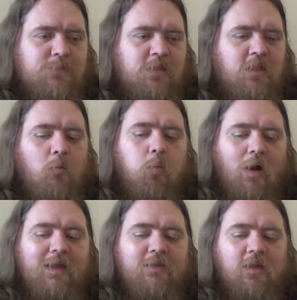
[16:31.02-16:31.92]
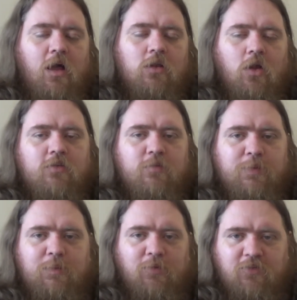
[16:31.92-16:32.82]
the way that a lot of
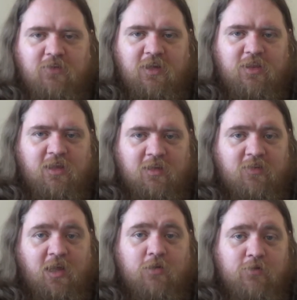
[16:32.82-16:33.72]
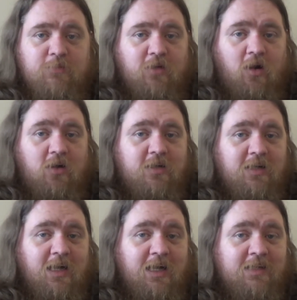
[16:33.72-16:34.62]
people see things like Grimdark,
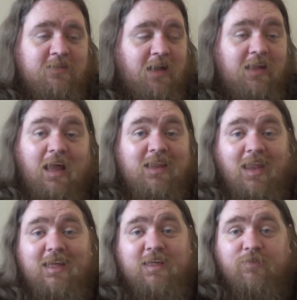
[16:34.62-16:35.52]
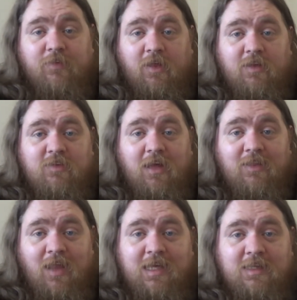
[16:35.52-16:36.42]
and I like it for that. I
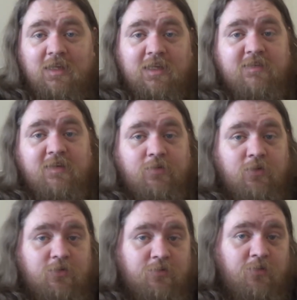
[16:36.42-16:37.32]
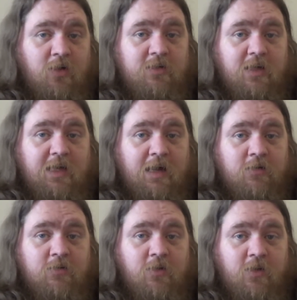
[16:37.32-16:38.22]
like that it's difficult to find a
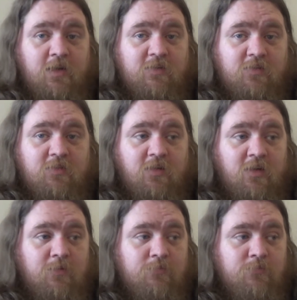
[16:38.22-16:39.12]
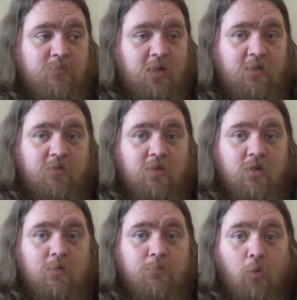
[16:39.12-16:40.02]
character that is
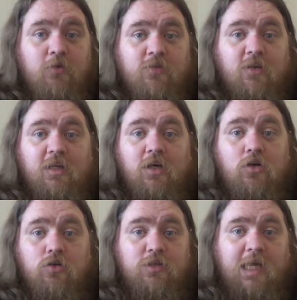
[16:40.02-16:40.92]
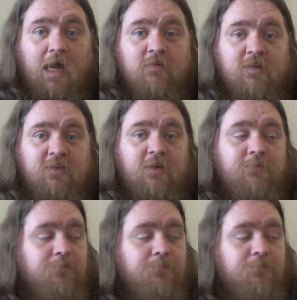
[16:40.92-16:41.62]
pointedly a good character.